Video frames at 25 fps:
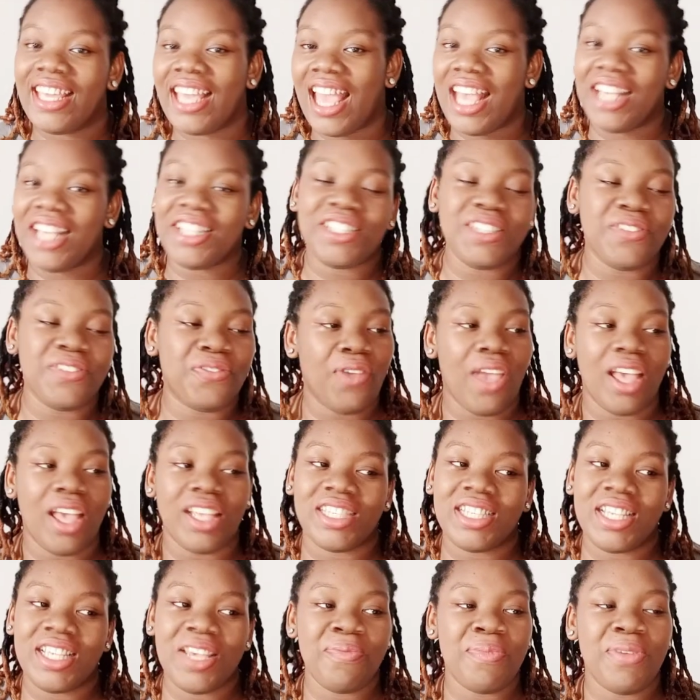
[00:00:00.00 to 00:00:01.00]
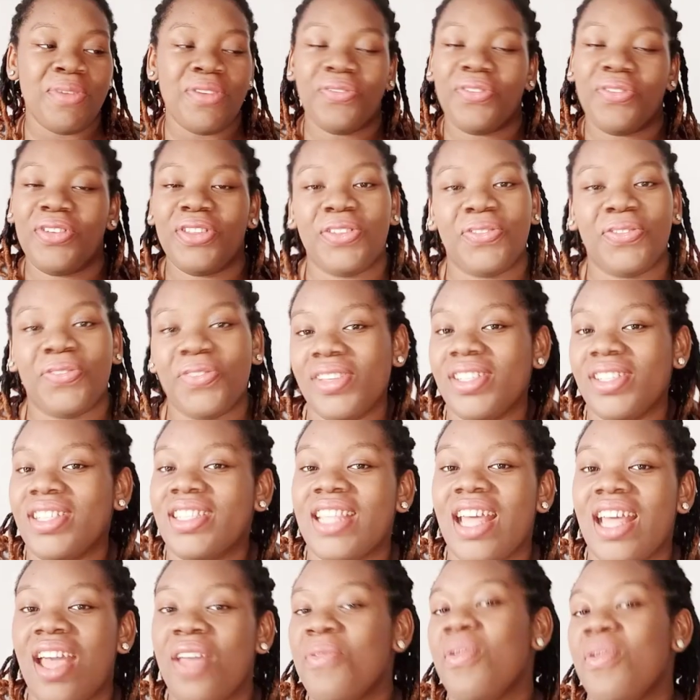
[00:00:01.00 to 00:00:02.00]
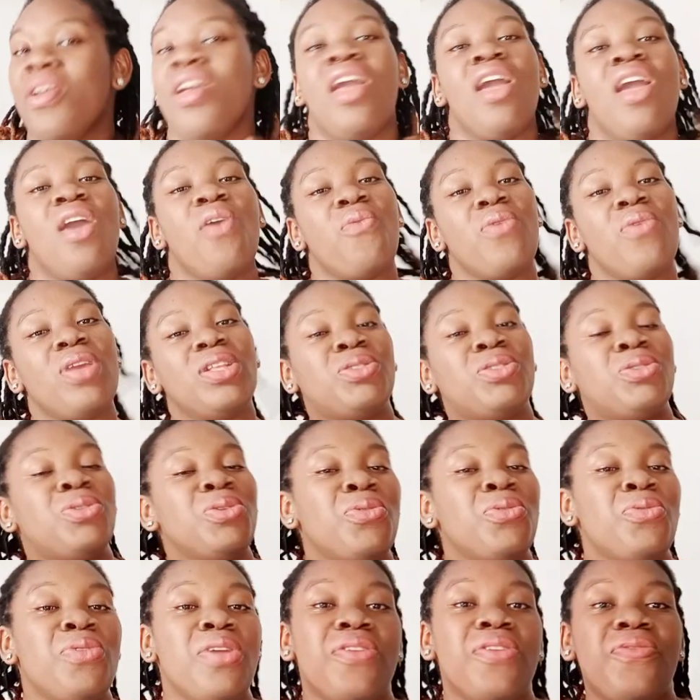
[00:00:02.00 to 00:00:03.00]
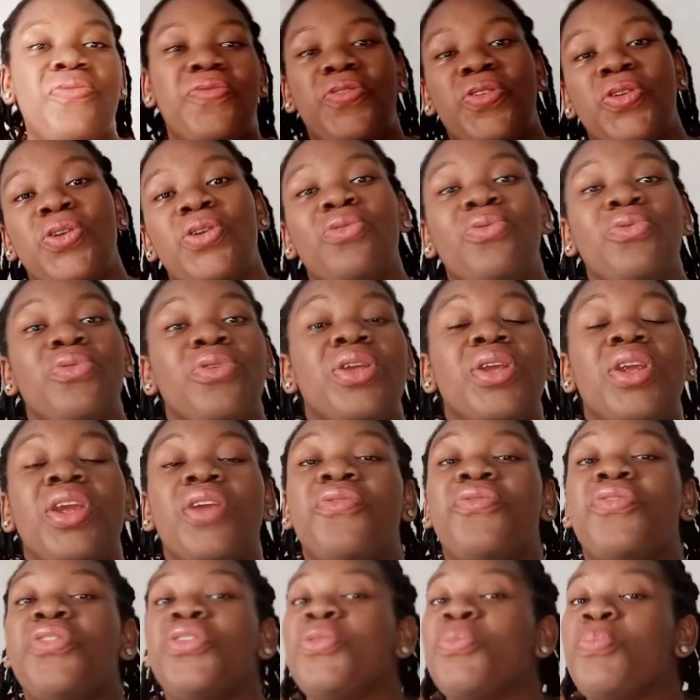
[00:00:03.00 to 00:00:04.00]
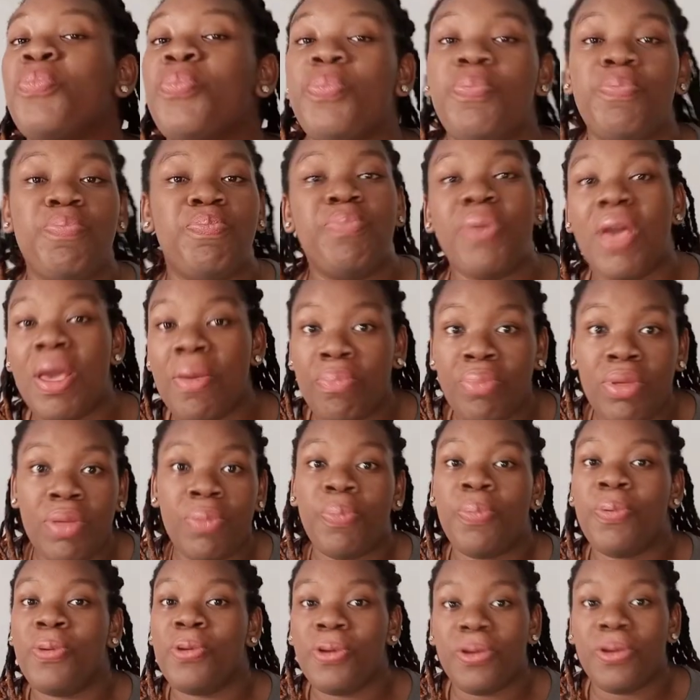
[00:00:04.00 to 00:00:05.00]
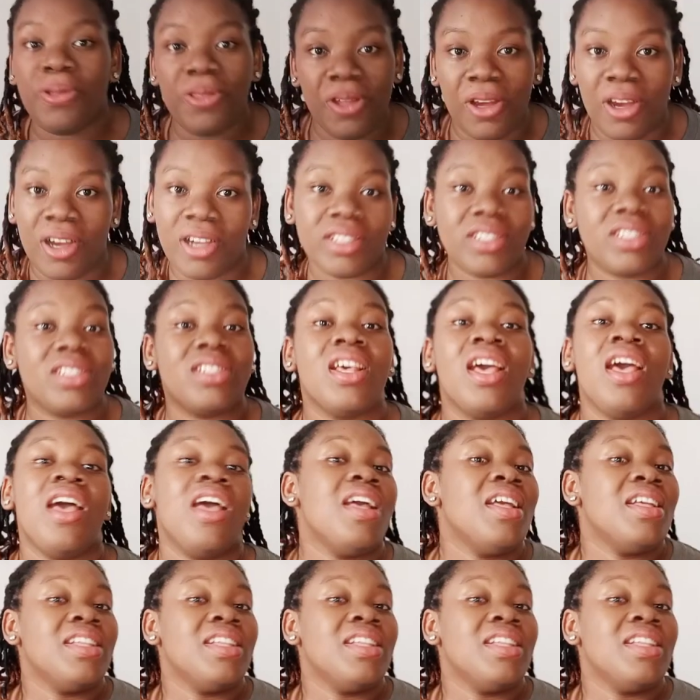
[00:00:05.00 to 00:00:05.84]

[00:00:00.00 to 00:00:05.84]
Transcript: Yes, if you are seeing me for the first time, we review baby products.